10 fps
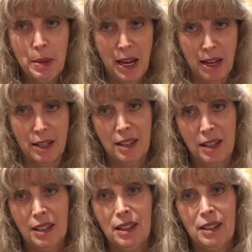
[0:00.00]
bag,
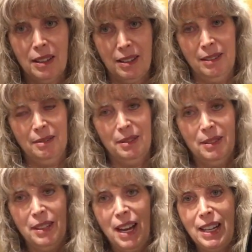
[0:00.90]

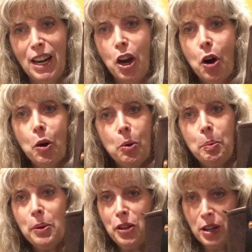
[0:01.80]
and I hope
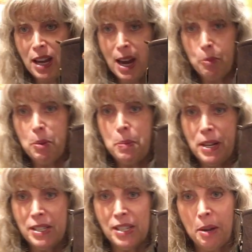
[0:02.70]
the camera
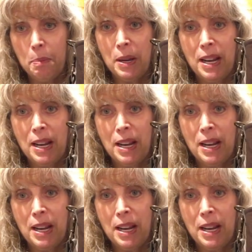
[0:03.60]
picks up